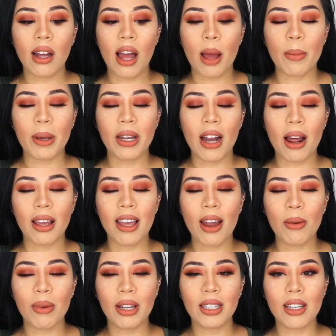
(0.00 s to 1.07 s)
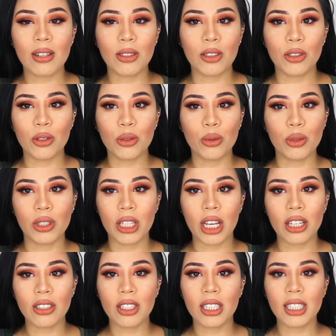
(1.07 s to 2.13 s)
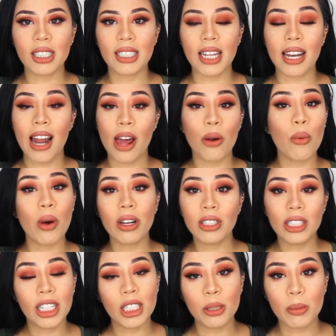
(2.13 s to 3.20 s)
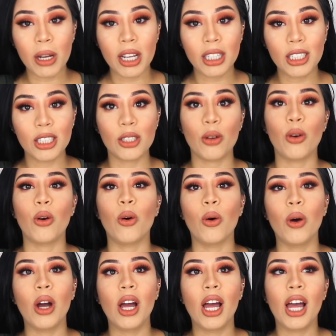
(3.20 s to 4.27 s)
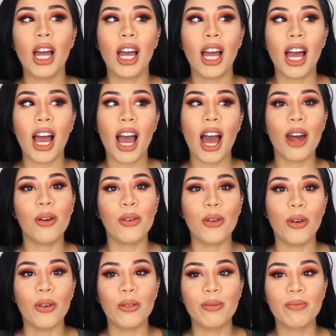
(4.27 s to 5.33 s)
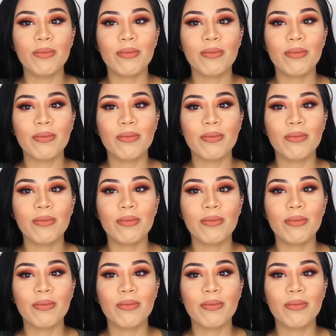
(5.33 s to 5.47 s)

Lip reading: I mean, I can't really tell Sergio to change his, and I don't want to change mine, so I don't know.